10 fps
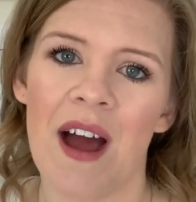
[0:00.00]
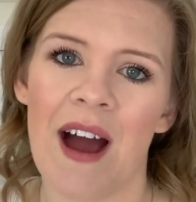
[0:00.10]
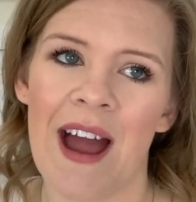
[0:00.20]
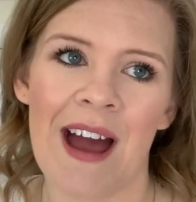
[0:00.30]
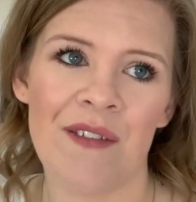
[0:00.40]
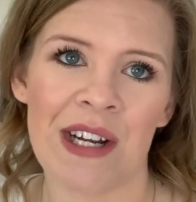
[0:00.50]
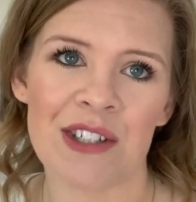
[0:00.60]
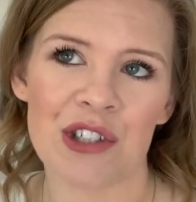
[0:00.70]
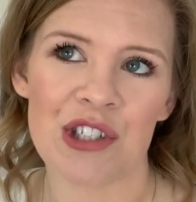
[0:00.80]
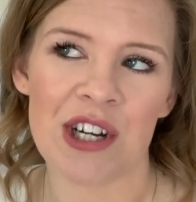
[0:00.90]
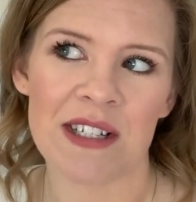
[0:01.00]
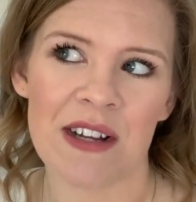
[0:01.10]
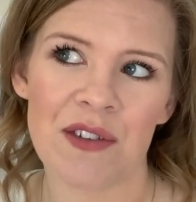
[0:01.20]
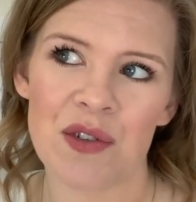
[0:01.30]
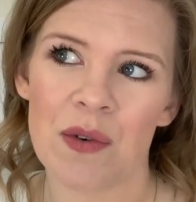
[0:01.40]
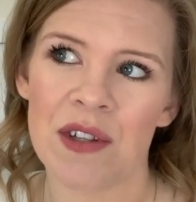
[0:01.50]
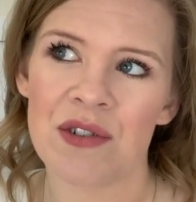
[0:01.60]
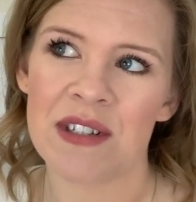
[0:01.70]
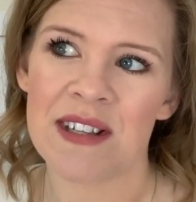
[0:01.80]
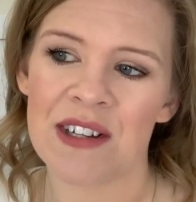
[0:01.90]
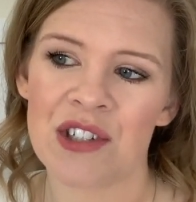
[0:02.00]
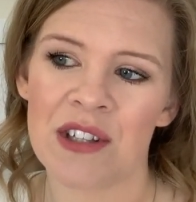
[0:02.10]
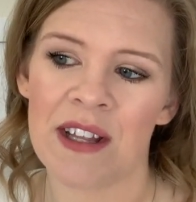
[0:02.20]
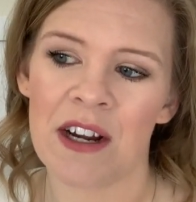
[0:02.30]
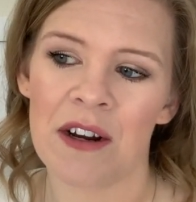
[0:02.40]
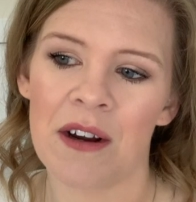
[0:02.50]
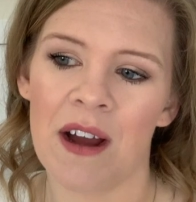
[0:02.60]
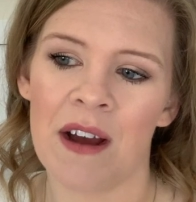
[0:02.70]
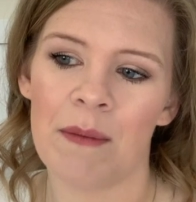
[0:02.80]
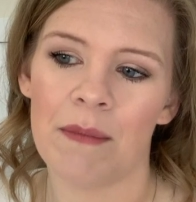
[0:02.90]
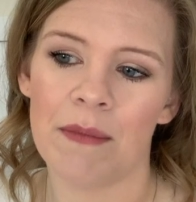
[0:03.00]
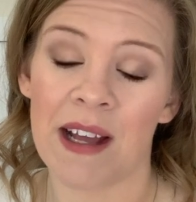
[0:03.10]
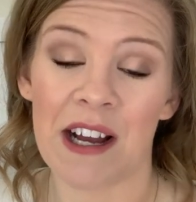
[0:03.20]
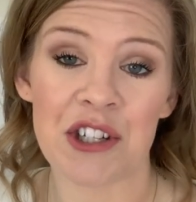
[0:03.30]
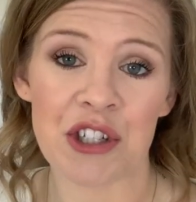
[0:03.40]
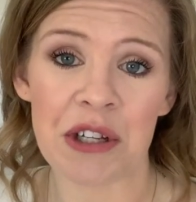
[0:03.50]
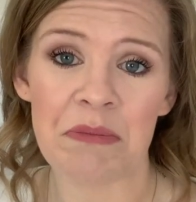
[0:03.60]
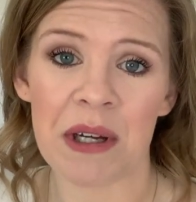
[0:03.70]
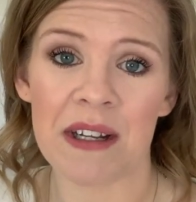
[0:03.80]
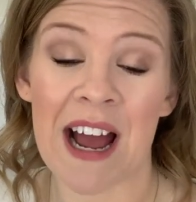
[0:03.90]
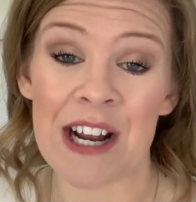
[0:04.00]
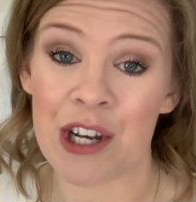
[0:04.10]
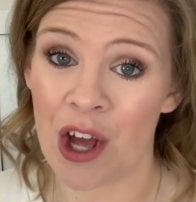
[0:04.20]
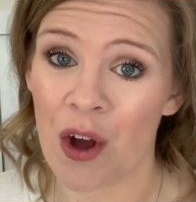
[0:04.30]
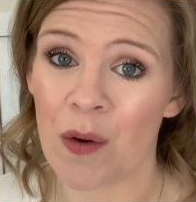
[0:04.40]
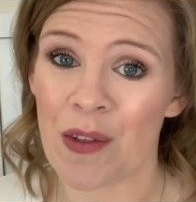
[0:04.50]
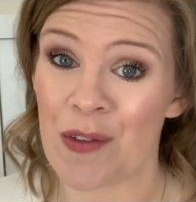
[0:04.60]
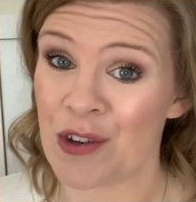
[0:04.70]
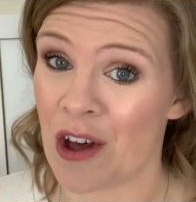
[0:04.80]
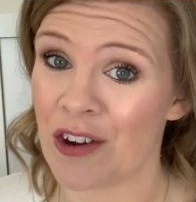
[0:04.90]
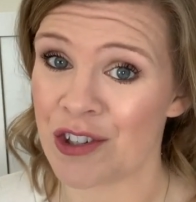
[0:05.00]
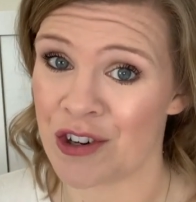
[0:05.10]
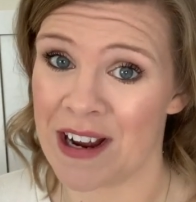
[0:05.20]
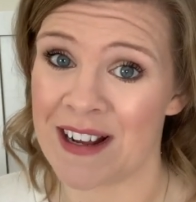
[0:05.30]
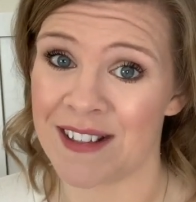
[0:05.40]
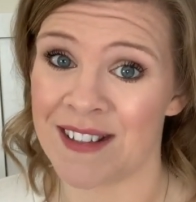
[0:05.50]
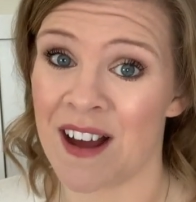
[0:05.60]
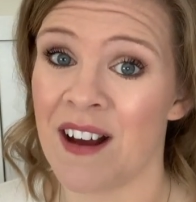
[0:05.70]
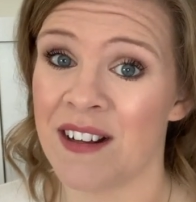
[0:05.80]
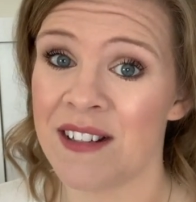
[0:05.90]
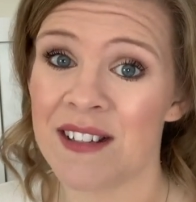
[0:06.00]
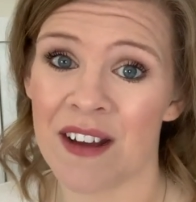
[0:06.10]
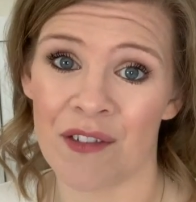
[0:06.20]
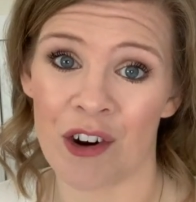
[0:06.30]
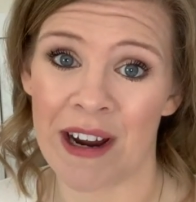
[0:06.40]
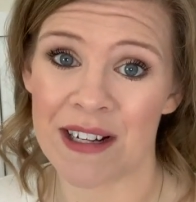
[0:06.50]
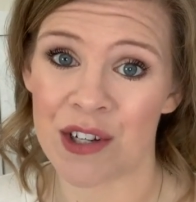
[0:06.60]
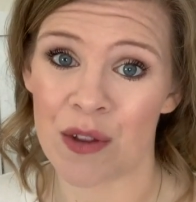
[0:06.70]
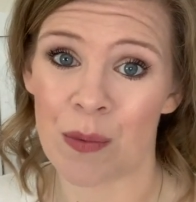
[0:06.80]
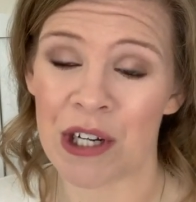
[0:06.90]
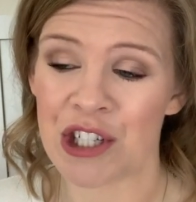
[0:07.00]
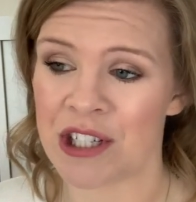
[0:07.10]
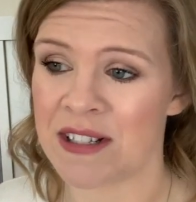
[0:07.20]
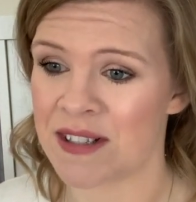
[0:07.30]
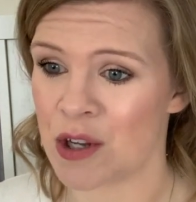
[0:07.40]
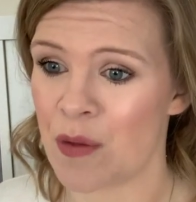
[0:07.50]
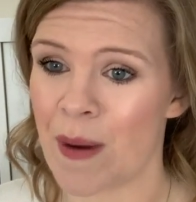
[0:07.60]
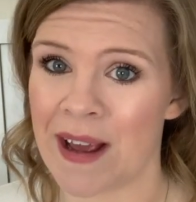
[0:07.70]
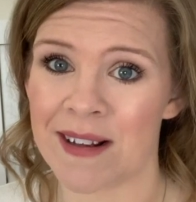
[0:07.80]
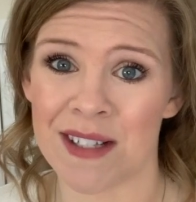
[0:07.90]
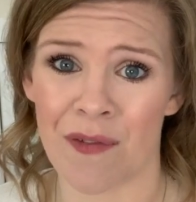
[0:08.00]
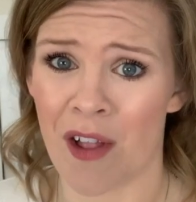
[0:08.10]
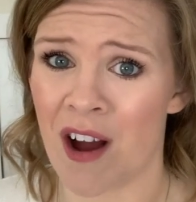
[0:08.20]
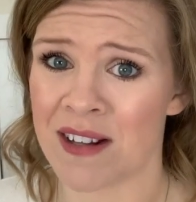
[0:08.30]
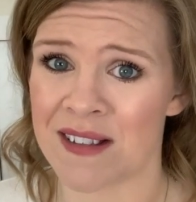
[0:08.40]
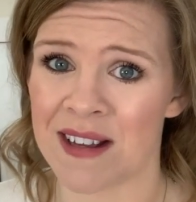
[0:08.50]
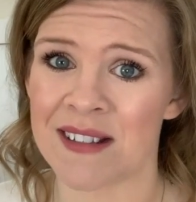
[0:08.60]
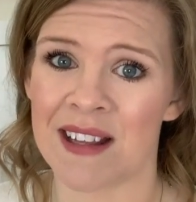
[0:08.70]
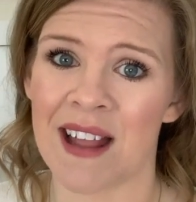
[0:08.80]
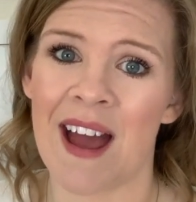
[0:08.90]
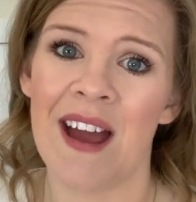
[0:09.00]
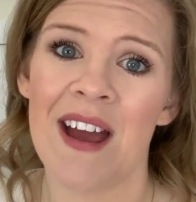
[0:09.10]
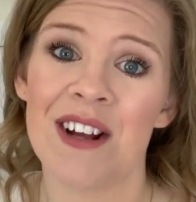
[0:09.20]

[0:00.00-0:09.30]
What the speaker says: I haven't actually checked out the toiletry section there like I should, but I know that the Dollar Tree has tons of great toothbrushes, toothpaste, floss, things like that.